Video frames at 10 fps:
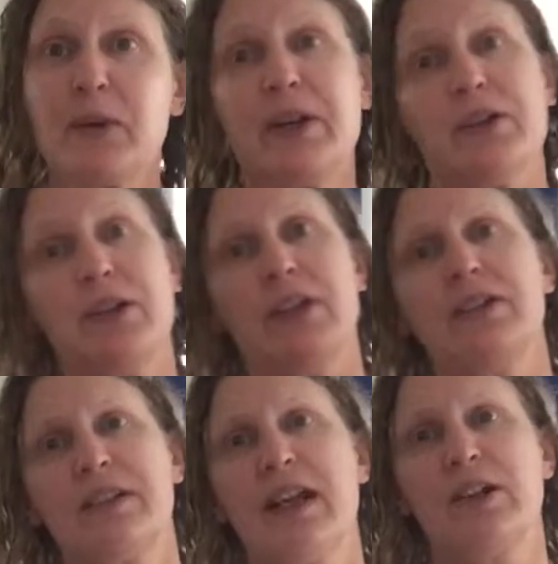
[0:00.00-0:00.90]
I
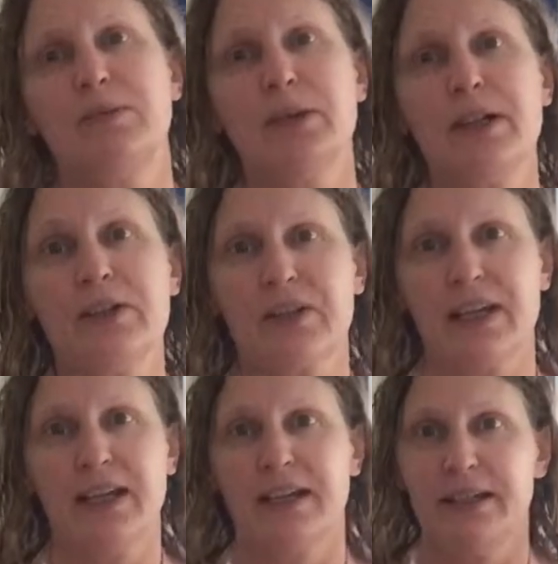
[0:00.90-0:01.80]
was a
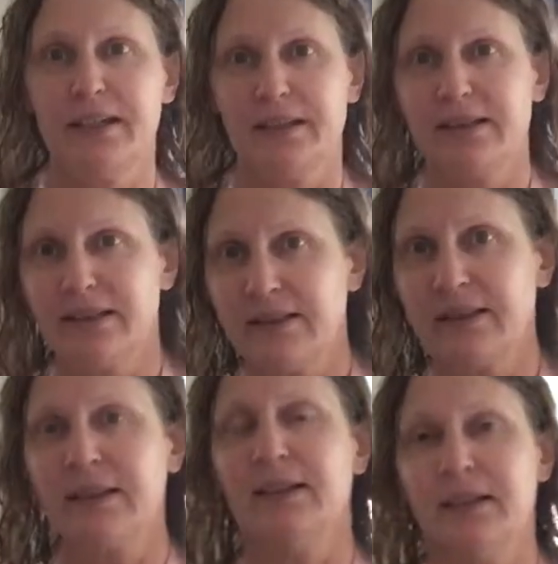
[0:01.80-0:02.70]
kid,
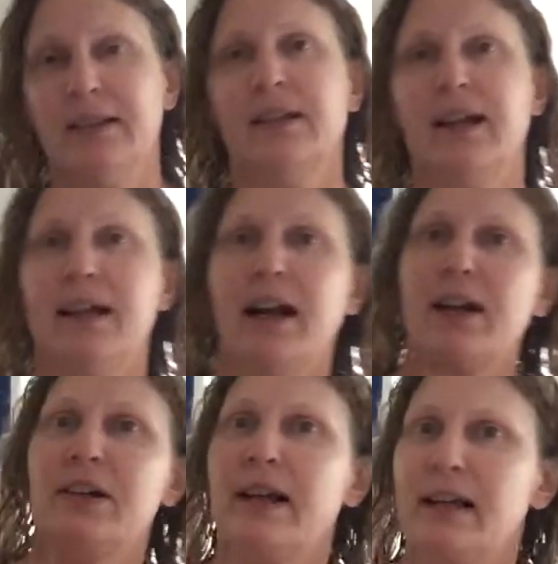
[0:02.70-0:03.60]
and
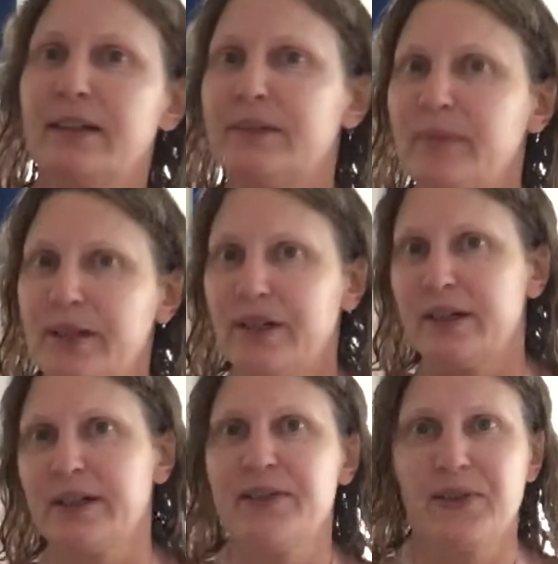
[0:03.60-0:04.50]
Uncle Alan would be
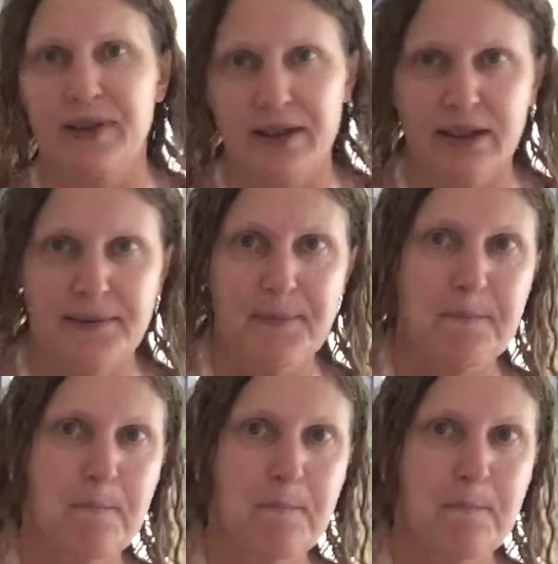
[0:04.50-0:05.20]
doing his thing,